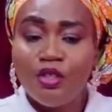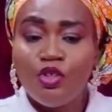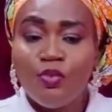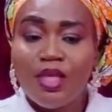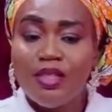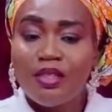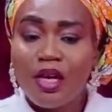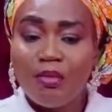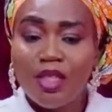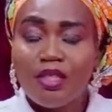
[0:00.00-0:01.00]
to be
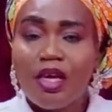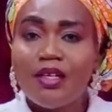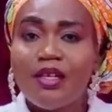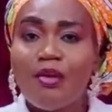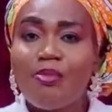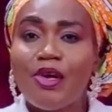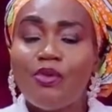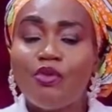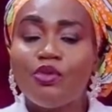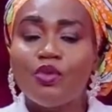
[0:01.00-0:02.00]
examined under a
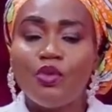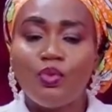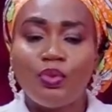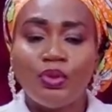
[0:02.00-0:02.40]
microscope,